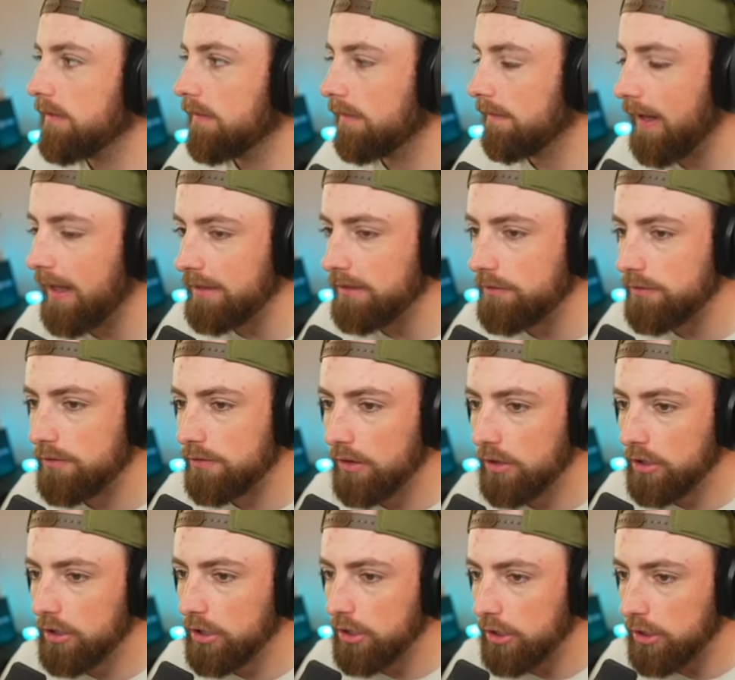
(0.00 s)
Let's
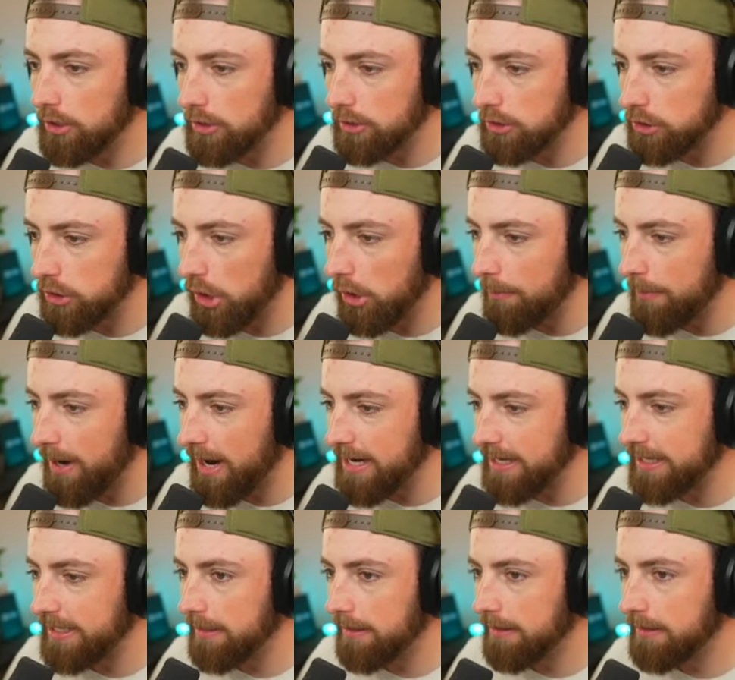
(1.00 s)
go,
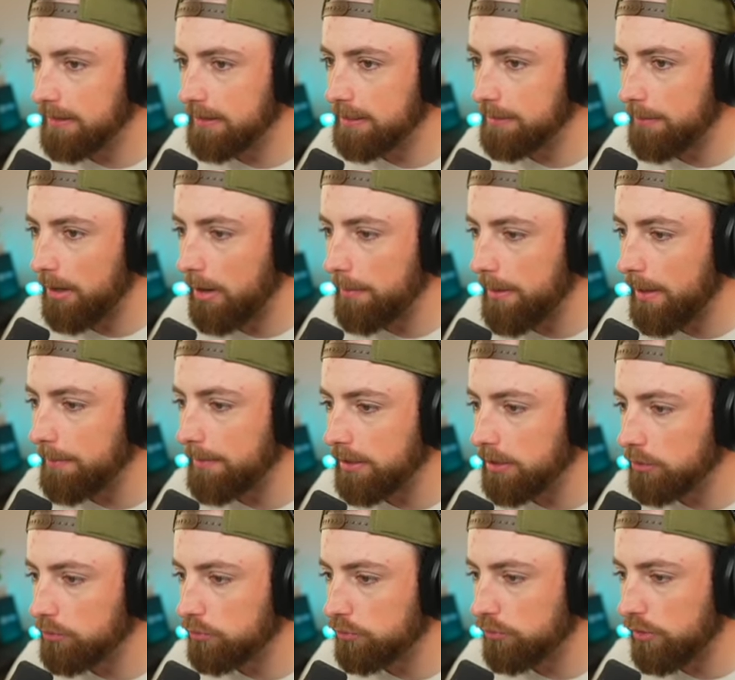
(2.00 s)
Mighty. Come on, baby.
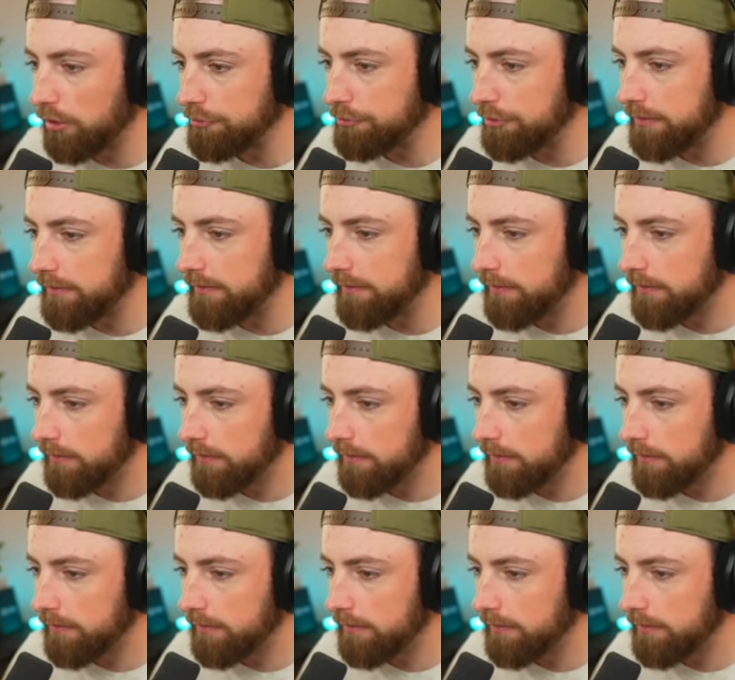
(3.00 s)
Crush it.